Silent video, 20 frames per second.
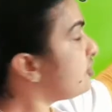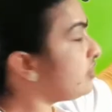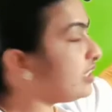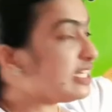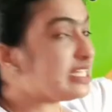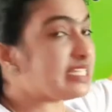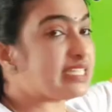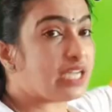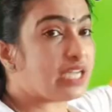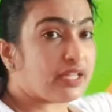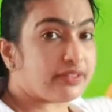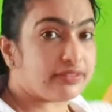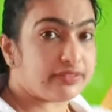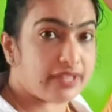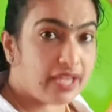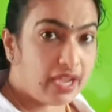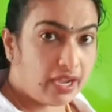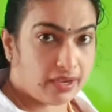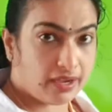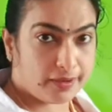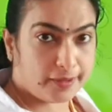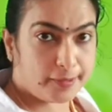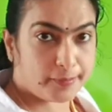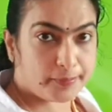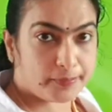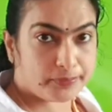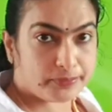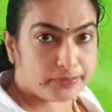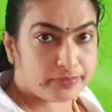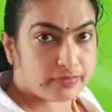genes are
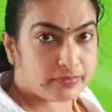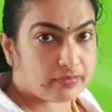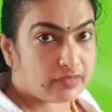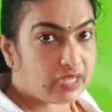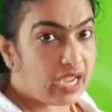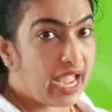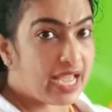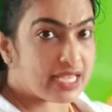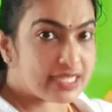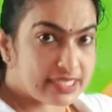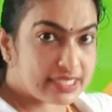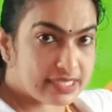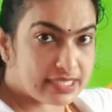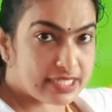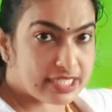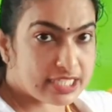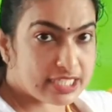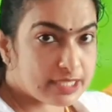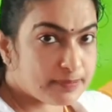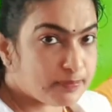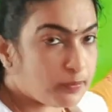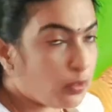there as it is